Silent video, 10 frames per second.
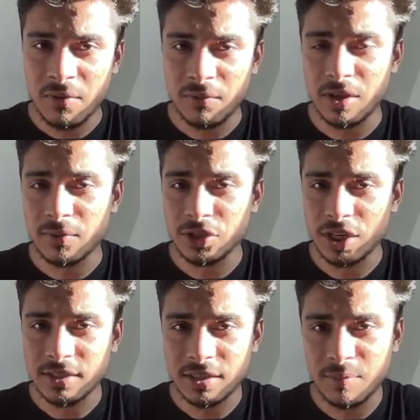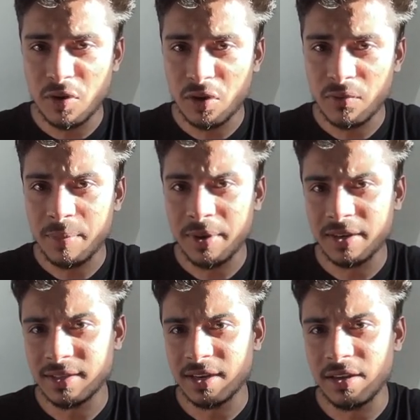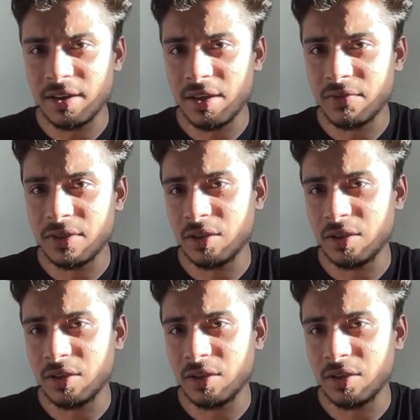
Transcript: without a JS in the modern web, interestingly enough,